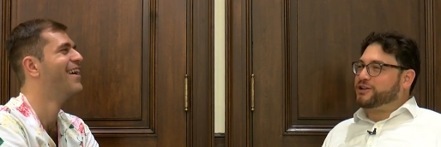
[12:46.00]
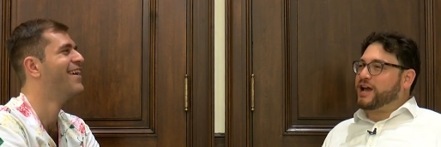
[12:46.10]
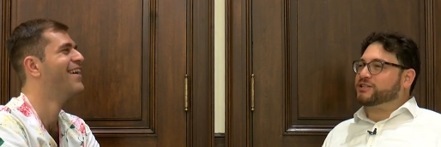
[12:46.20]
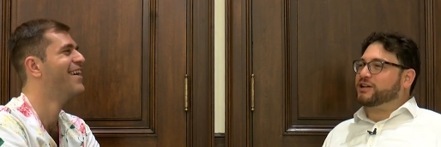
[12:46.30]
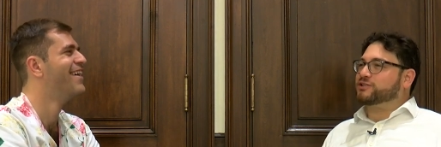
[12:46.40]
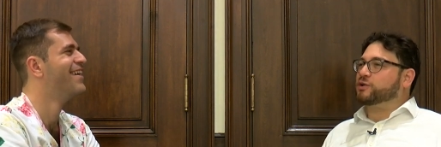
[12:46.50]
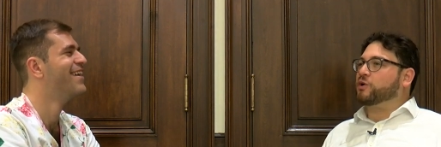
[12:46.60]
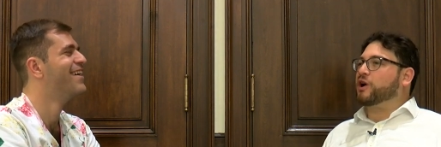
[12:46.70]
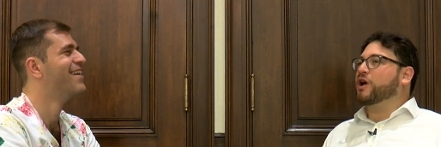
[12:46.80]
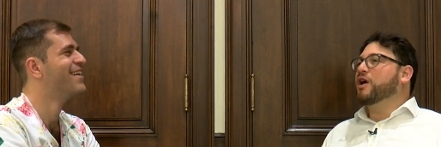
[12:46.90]
Speaker 1: our tax dollars at
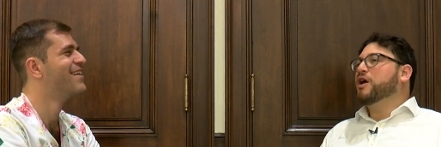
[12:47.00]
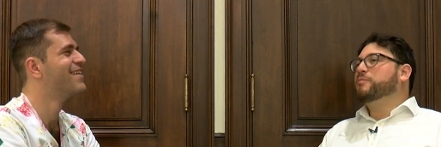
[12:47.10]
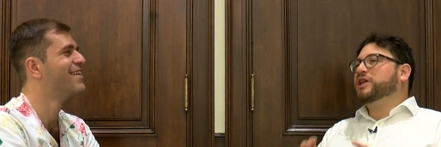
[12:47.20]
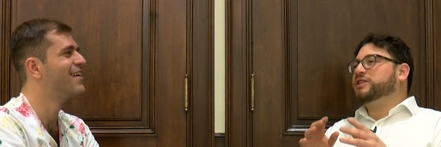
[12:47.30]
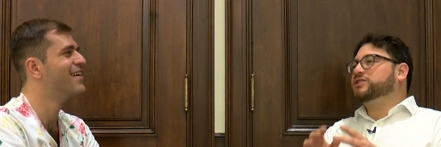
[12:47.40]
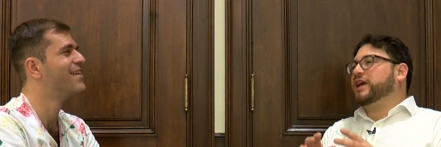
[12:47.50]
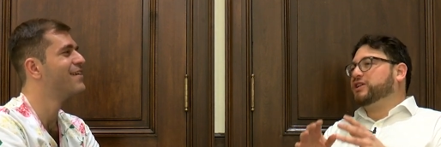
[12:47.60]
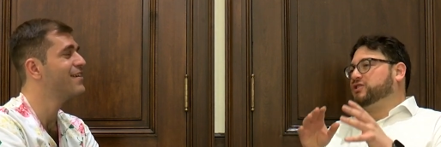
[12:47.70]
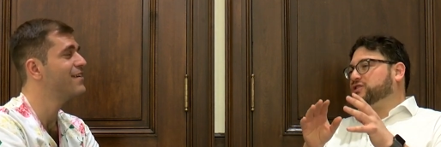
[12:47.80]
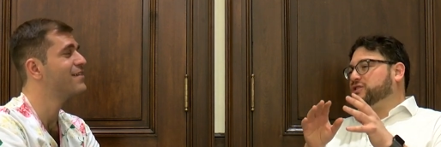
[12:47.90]
work. But yeah. in this
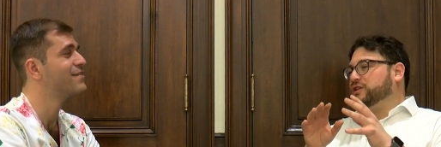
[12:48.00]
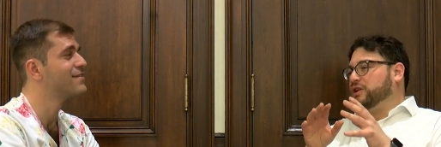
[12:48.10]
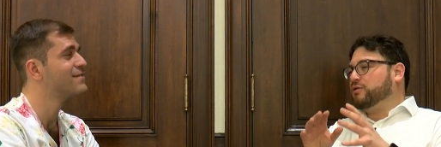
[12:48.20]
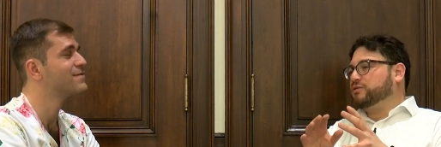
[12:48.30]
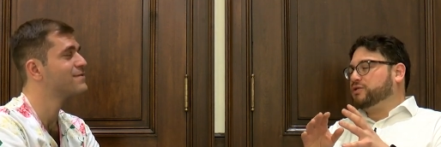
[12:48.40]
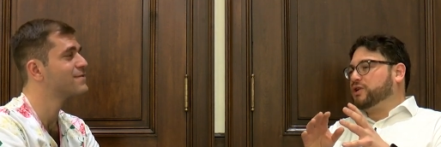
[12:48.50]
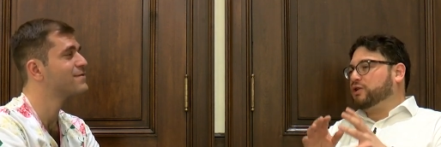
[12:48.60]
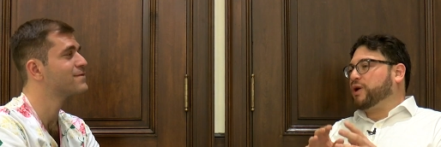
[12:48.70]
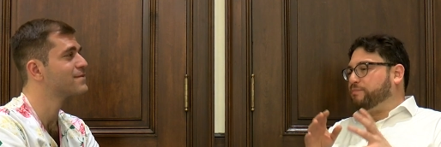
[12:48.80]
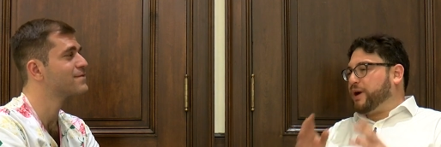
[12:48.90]
case, yeah. you know, to
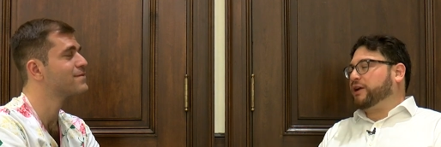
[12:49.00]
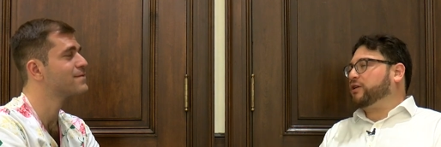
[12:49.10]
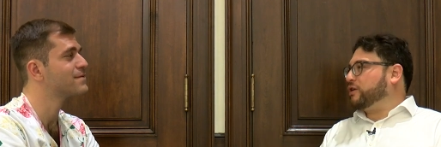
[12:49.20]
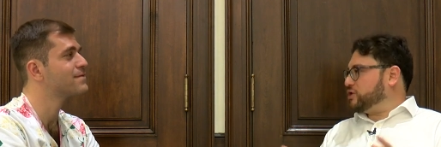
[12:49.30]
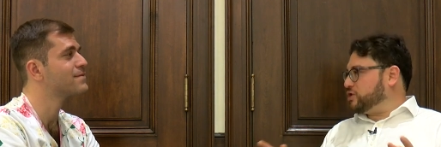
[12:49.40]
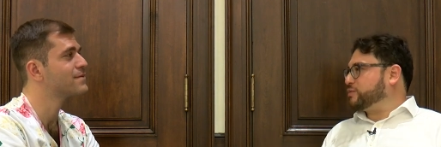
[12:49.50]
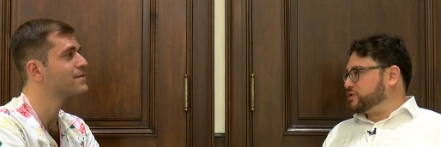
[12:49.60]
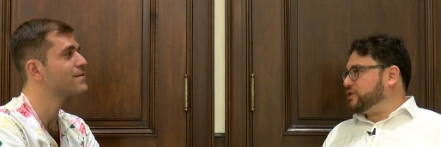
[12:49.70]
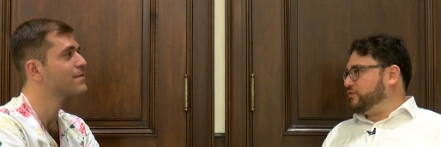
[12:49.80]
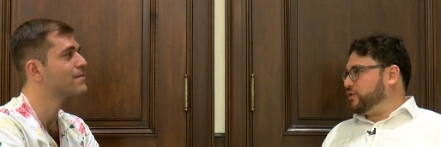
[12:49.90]
create better and cheaper
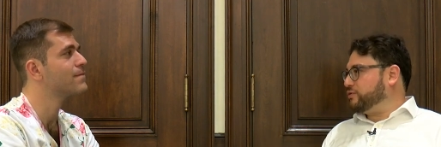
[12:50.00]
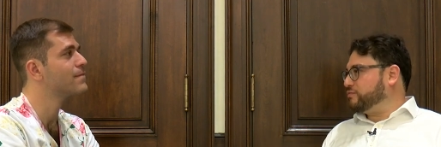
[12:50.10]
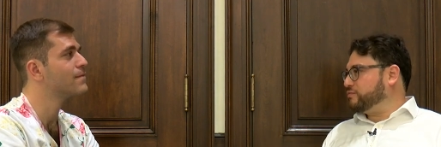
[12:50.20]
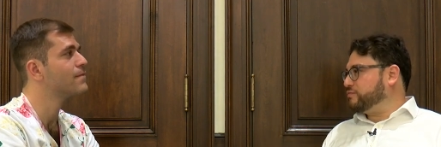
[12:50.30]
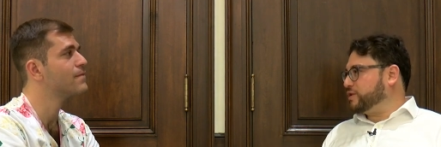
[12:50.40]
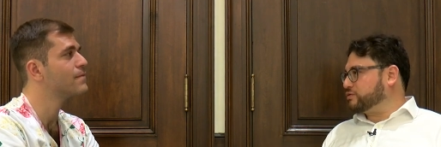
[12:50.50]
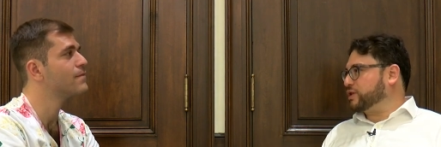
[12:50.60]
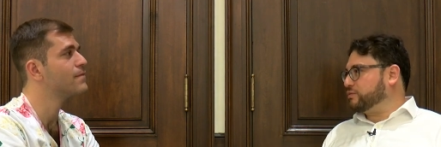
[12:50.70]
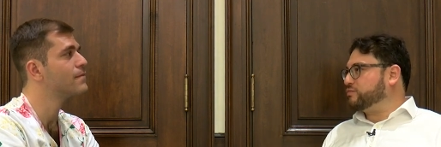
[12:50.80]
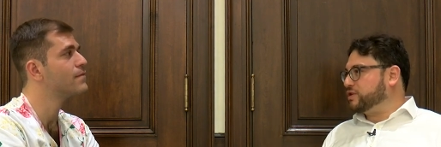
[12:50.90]
seafood is
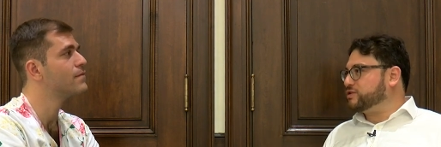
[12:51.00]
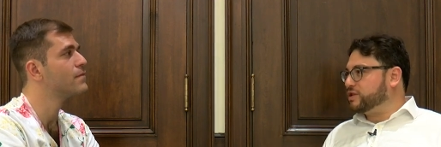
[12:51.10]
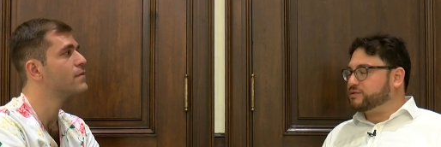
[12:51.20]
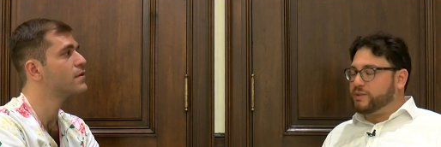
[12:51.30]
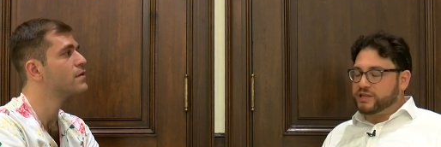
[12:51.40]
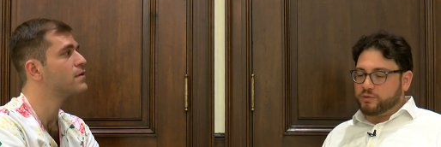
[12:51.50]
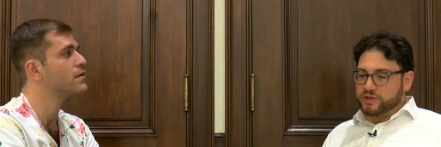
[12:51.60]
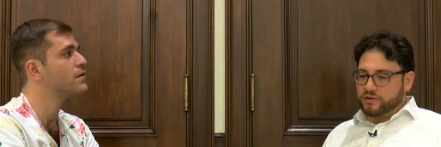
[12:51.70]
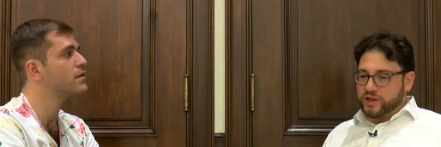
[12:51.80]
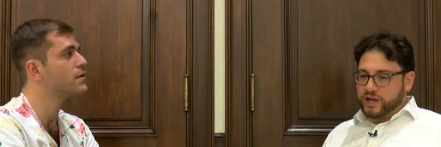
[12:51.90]
really is, is mainly
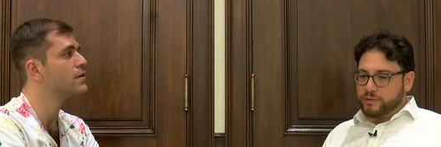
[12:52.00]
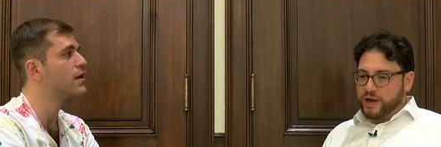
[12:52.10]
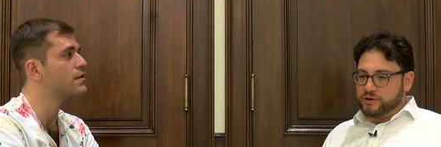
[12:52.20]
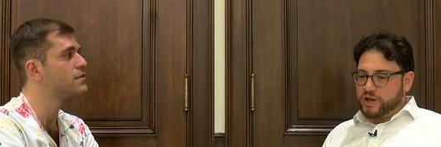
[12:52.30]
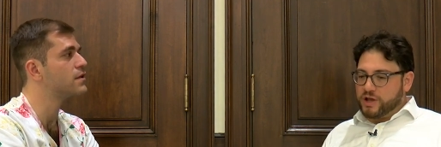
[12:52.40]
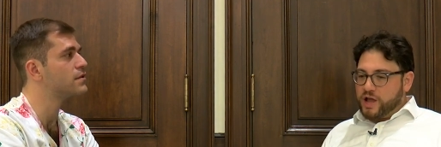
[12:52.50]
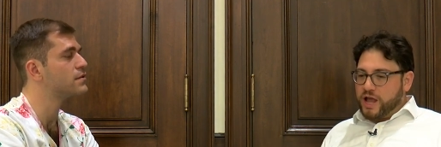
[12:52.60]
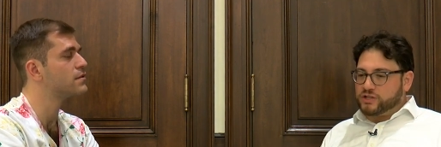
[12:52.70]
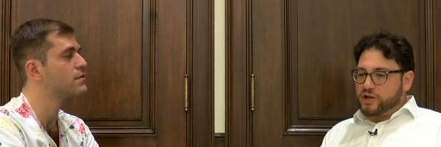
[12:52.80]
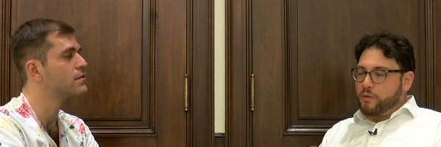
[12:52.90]
what they're thinking about. Yes, yes.
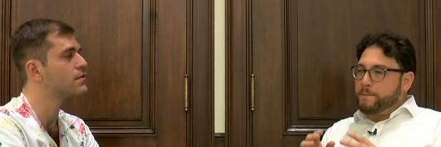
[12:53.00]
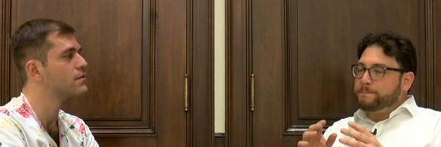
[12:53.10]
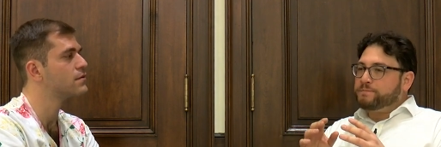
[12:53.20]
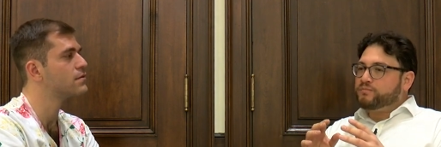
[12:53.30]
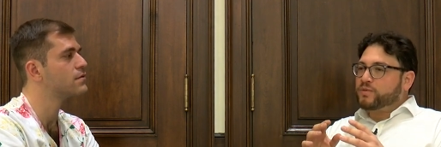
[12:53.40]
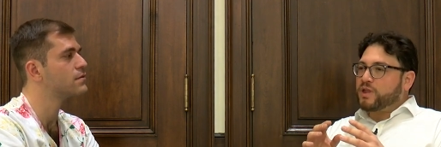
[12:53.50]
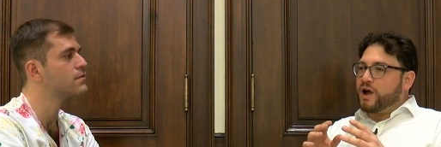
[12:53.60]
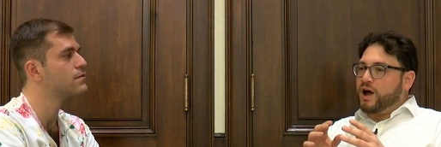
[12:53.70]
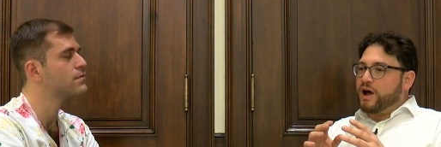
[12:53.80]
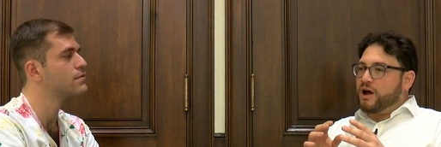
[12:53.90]
And so
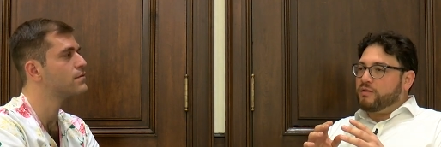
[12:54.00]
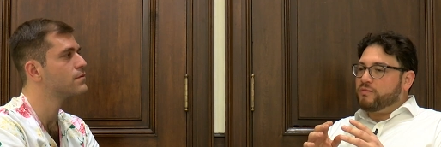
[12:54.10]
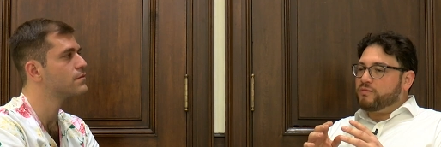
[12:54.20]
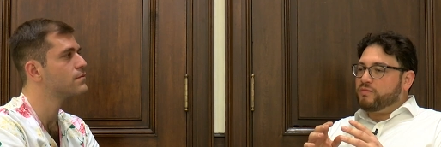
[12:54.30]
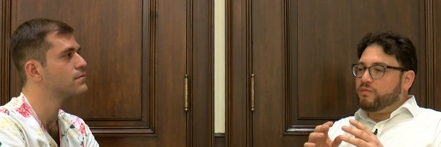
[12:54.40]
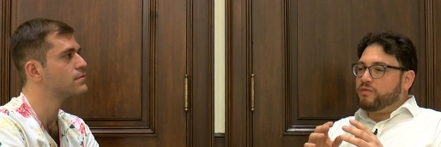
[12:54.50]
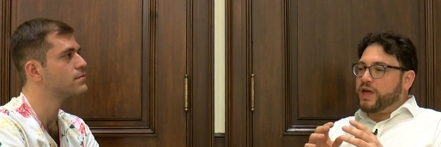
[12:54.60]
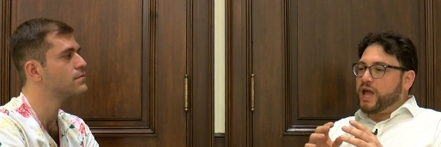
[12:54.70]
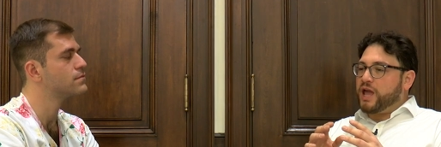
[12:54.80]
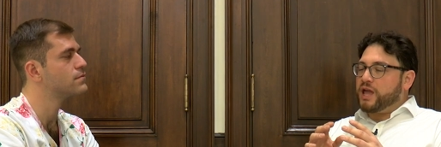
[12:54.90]
uh,
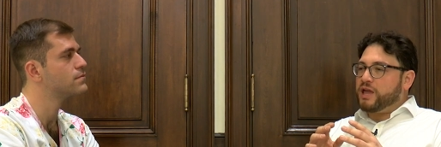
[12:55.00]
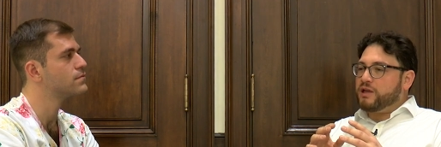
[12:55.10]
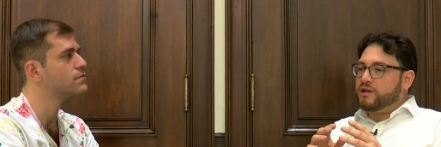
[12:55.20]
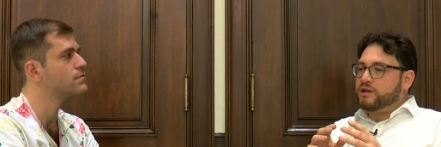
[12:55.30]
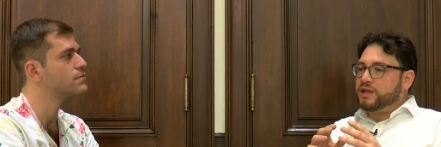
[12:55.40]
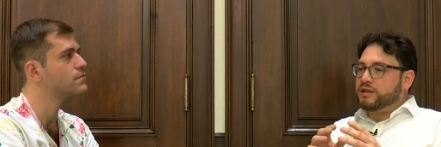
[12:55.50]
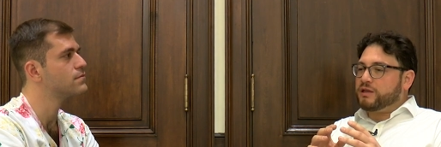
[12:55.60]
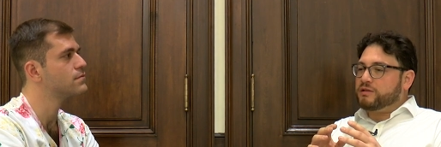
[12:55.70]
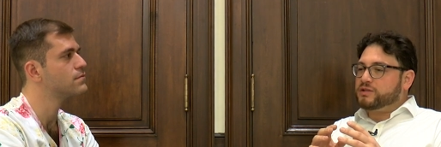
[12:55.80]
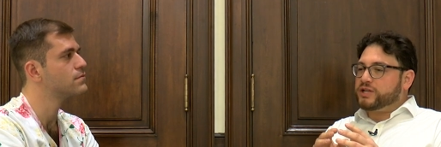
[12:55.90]
they
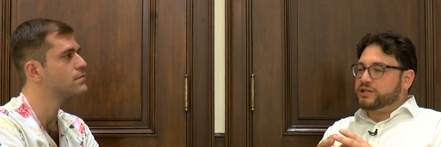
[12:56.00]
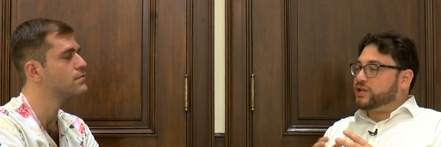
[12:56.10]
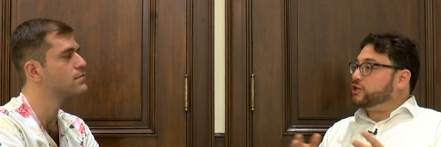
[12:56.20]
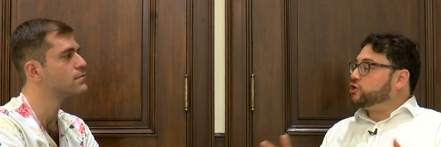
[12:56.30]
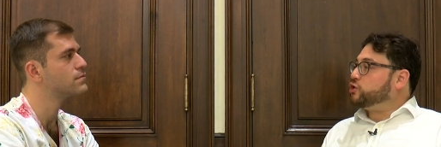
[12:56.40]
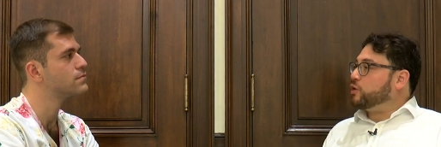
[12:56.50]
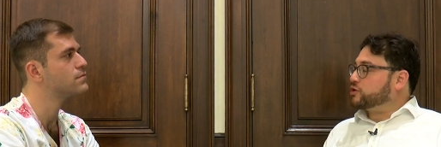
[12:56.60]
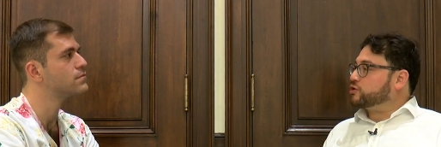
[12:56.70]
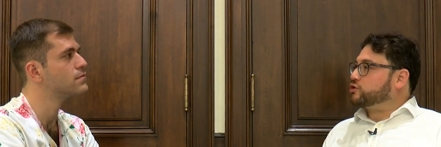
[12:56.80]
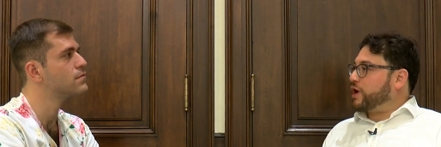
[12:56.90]
set aside
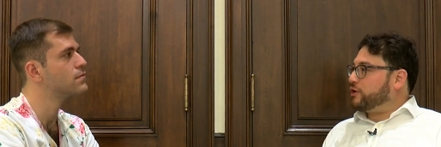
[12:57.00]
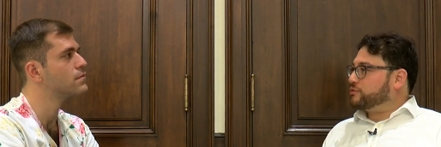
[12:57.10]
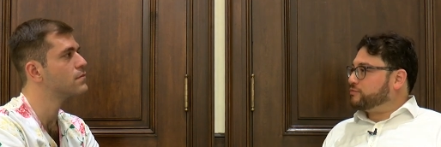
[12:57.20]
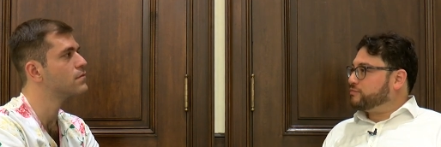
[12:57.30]
200 trout